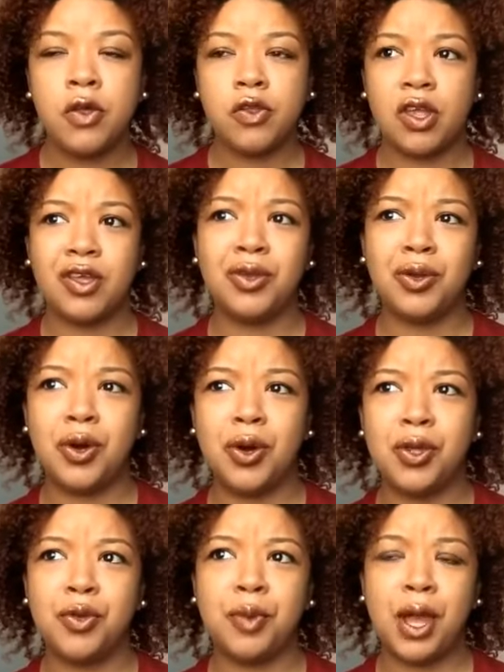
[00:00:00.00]
So you
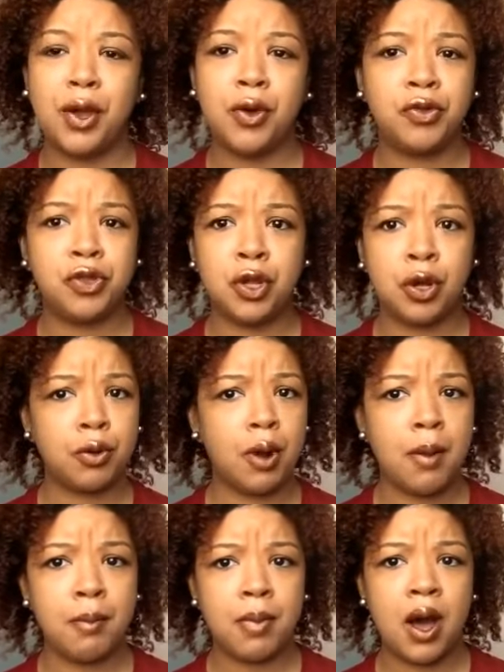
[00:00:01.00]
know, you might go to your
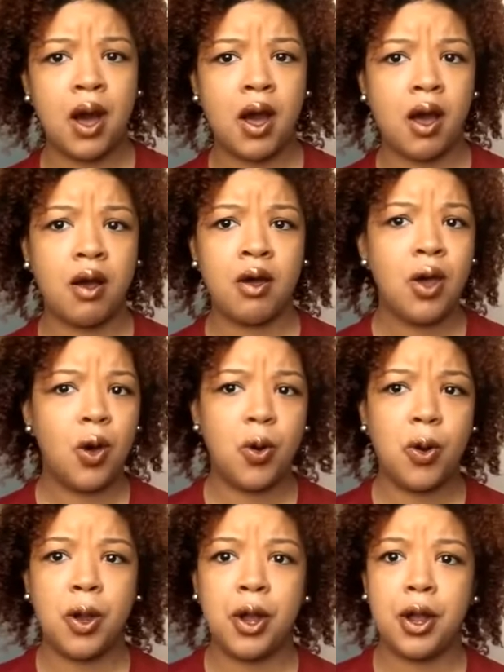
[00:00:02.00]
grandma
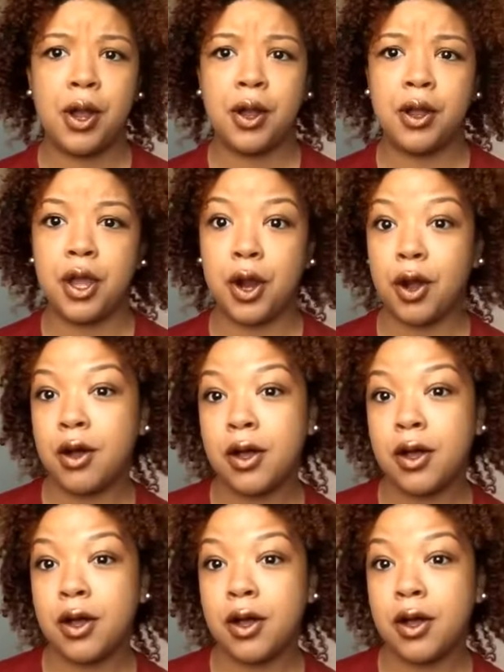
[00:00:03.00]
or your